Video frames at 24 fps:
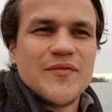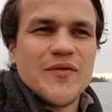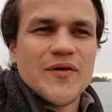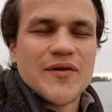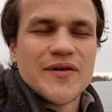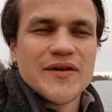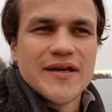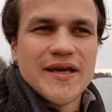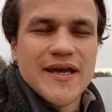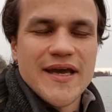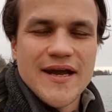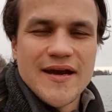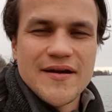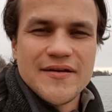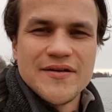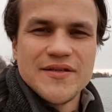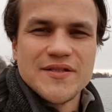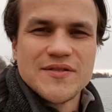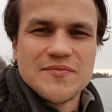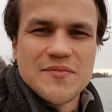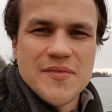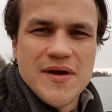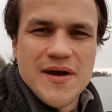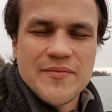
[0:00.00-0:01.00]
water
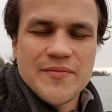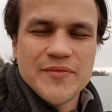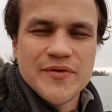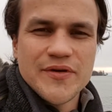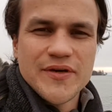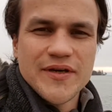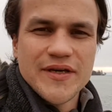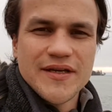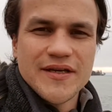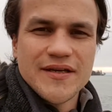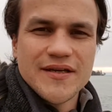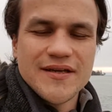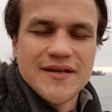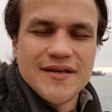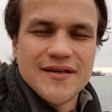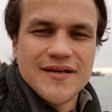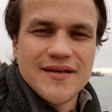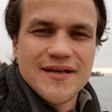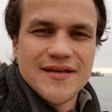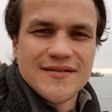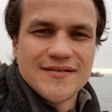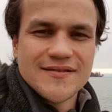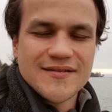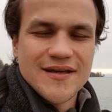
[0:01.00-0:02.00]
carries memory.
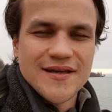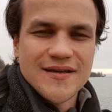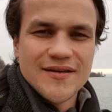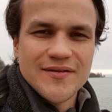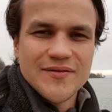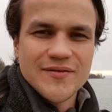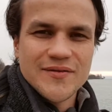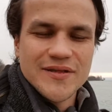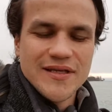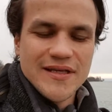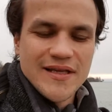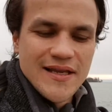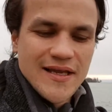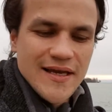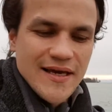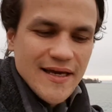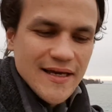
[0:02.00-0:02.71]
It's not only